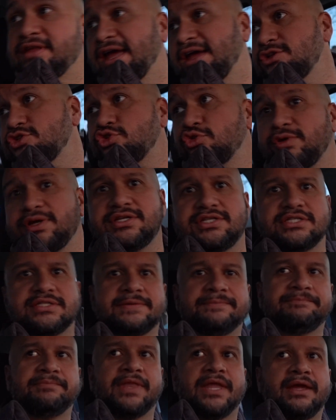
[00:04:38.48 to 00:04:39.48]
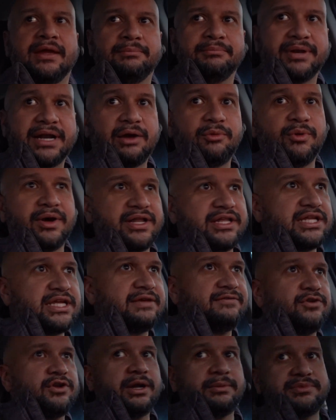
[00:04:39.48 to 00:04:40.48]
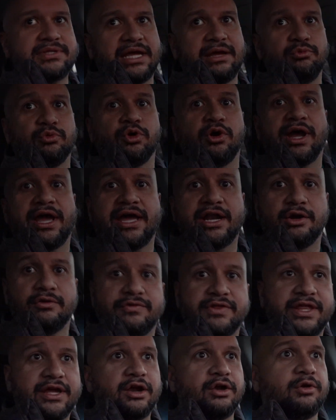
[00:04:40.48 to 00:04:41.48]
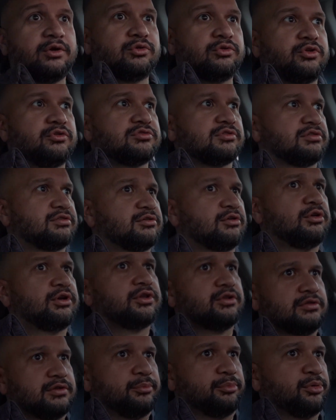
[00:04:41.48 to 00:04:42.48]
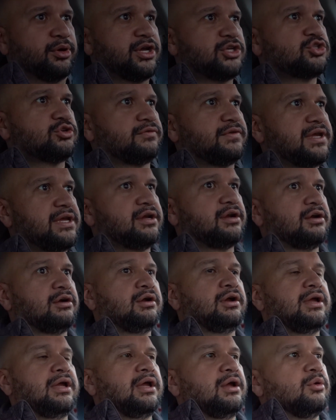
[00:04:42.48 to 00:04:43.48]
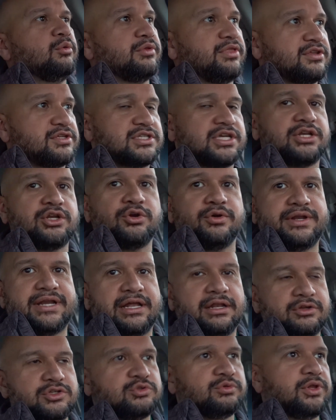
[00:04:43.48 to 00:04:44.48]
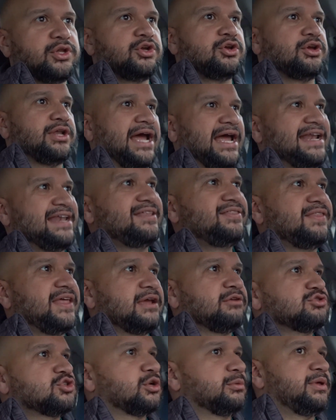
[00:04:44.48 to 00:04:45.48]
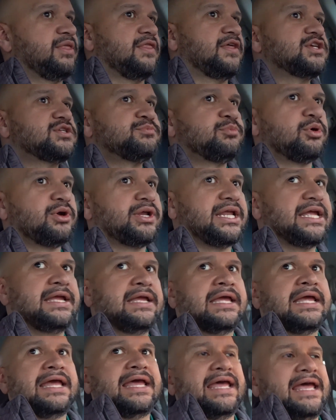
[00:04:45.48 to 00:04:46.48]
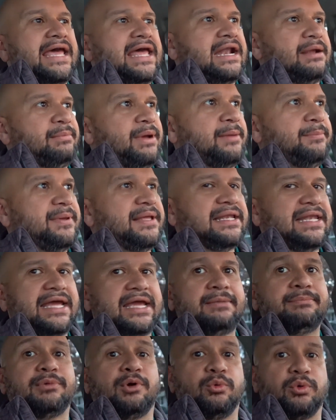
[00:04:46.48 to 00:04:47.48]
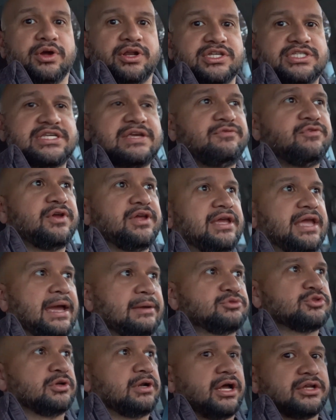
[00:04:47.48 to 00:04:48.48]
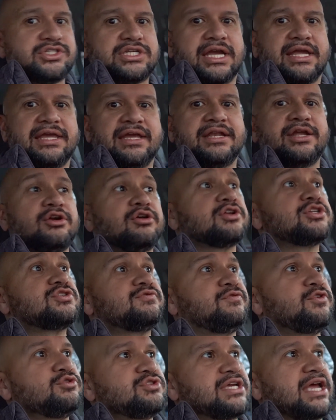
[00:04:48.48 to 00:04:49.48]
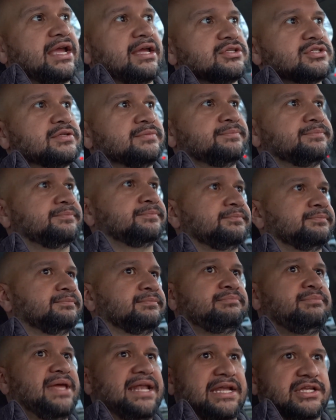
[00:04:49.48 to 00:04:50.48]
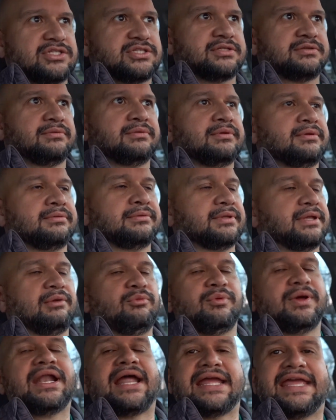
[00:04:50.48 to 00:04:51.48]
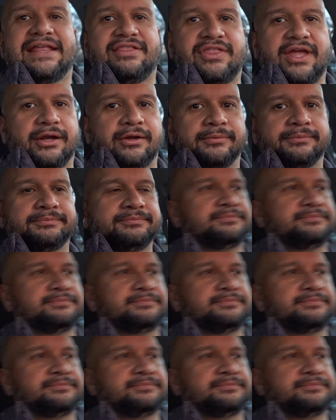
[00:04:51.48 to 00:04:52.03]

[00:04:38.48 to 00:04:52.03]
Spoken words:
dangerous, but I wanted to give you an update. We'll head over there. There's a bridge over here. The sun going down looks really good. I didn't think it was gonna be this pretty, and I might be late, but we're gonna see if we can capture it. I'll check in here in a few minutes, when I get there.